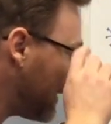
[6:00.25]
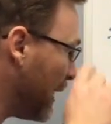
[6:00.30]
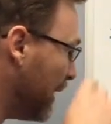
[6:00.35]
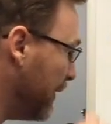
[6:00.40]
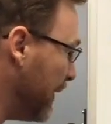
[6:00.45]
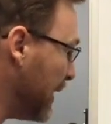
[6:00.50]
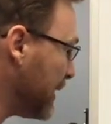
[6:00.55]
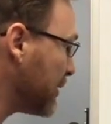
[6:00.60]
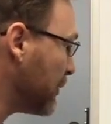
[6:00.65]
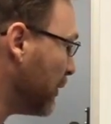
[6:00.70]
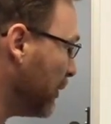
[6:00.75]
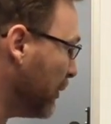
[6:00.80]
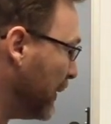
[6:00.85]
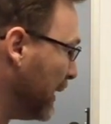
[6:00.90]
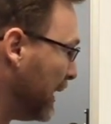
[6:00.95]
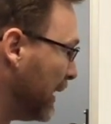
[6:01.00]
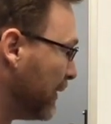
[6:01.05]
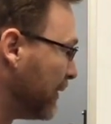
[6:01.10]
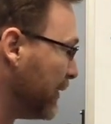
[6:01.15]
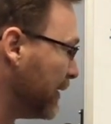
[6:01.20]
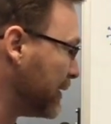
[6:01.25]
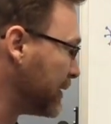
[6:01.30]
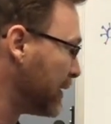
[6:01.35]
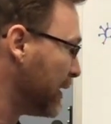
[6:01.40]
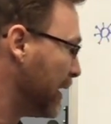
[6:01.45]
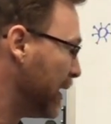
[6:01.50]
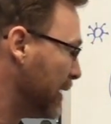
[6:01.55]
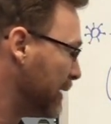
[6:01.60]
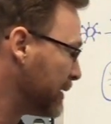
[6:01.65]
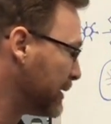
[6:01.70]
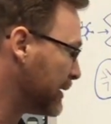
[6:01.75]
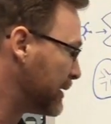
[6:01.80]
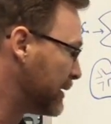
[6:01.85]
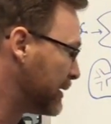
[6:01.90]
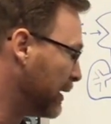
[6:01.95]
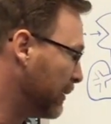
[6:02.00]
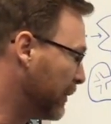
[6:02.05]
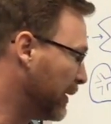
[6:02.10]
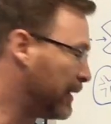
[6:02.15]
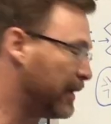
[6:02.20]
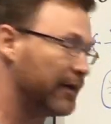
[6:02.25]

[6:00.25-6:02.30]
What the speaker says: And that's when we get this systemic